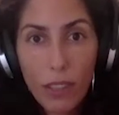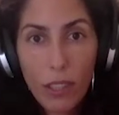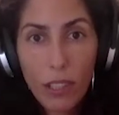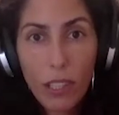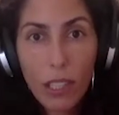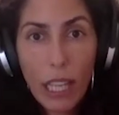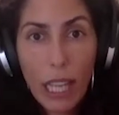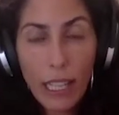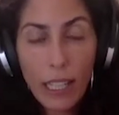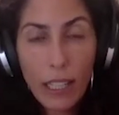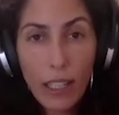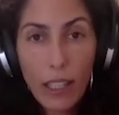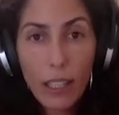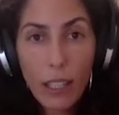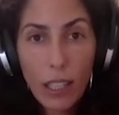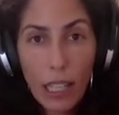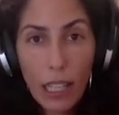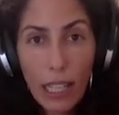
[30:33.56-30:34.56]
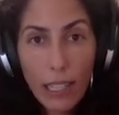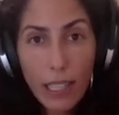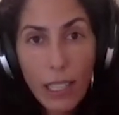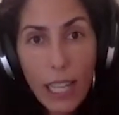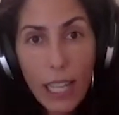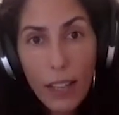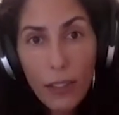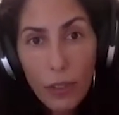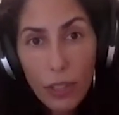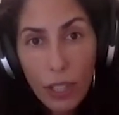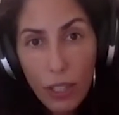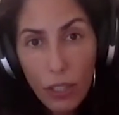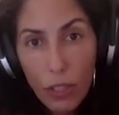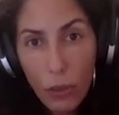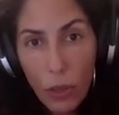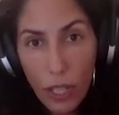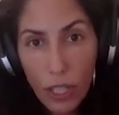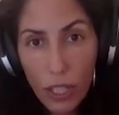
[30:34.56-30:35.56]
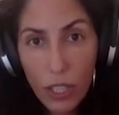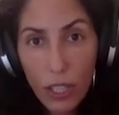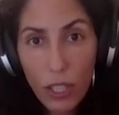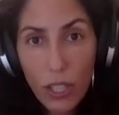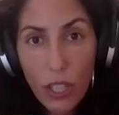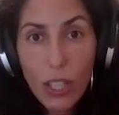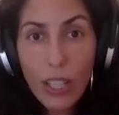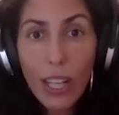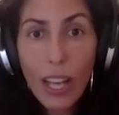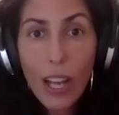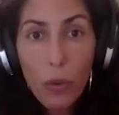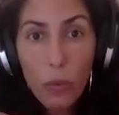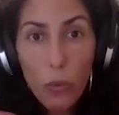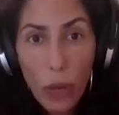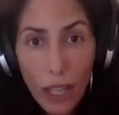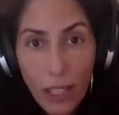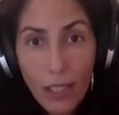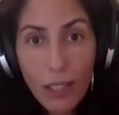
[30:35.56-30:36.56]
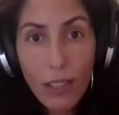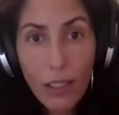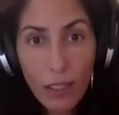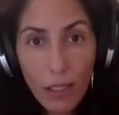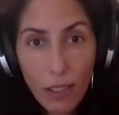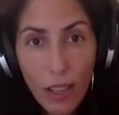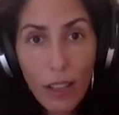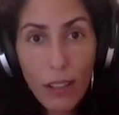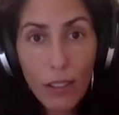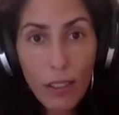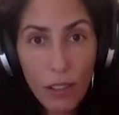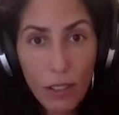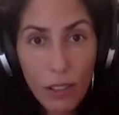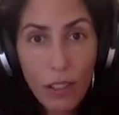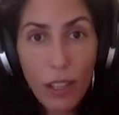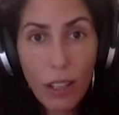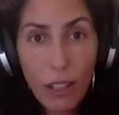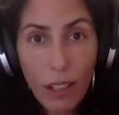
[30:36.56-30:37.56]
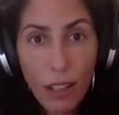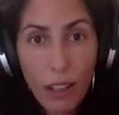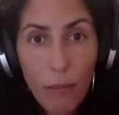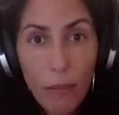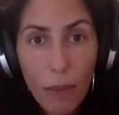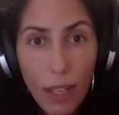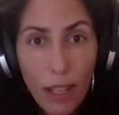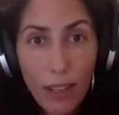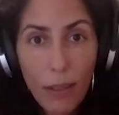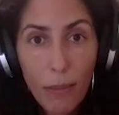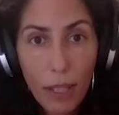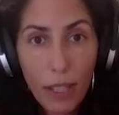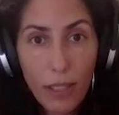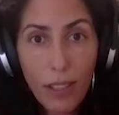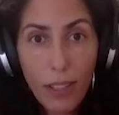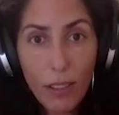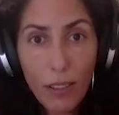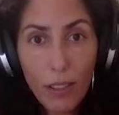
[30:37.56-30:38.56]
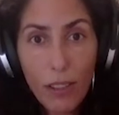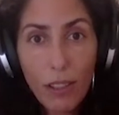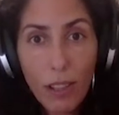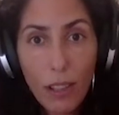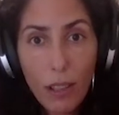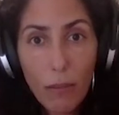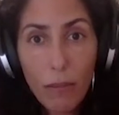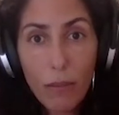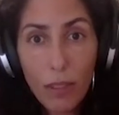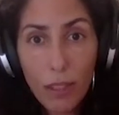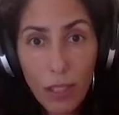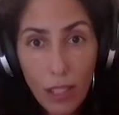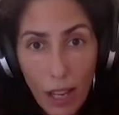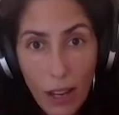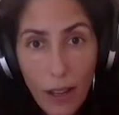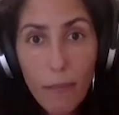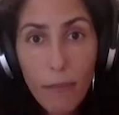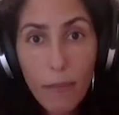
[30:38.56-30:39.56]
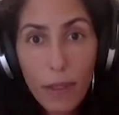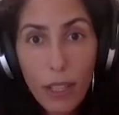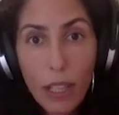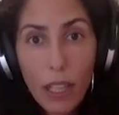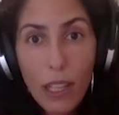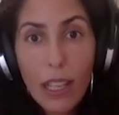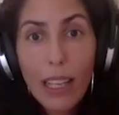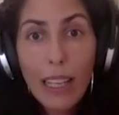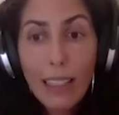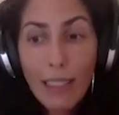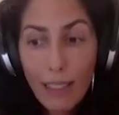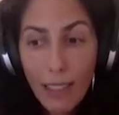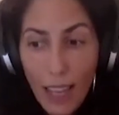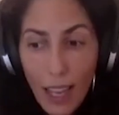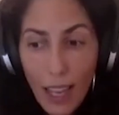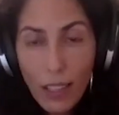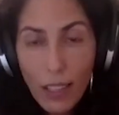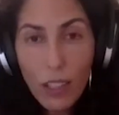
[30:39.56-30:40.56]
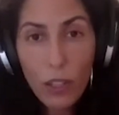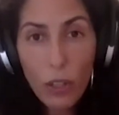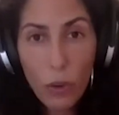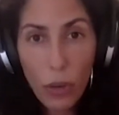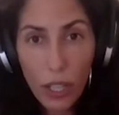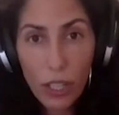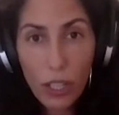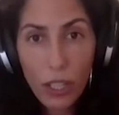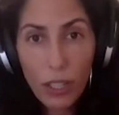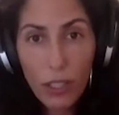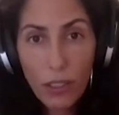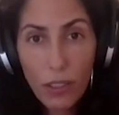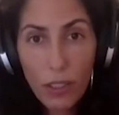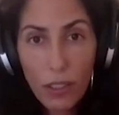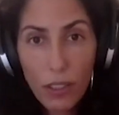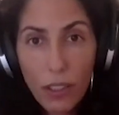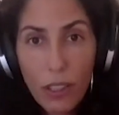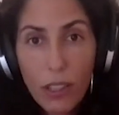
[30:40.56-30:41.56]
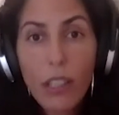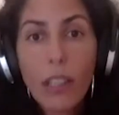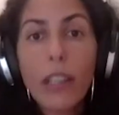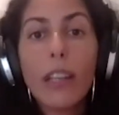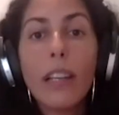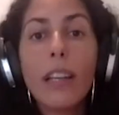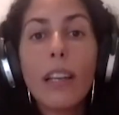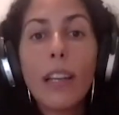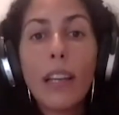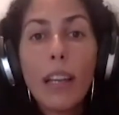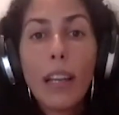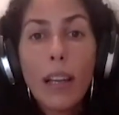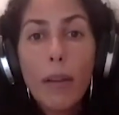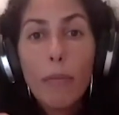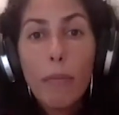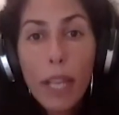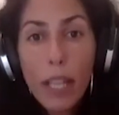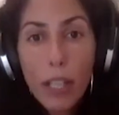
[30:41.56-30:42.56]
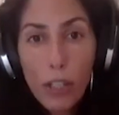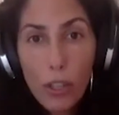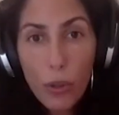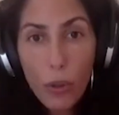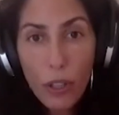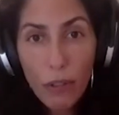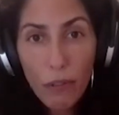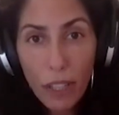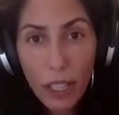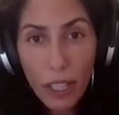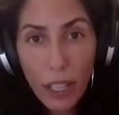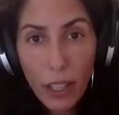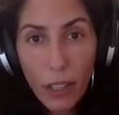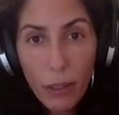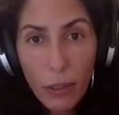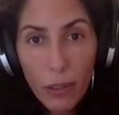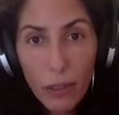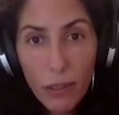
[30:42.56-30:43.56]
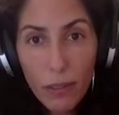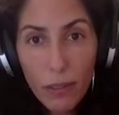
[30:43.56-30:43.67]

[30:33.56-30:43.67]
and let's gather these questions, not waste my sales team's time. Take these questions, make a short video,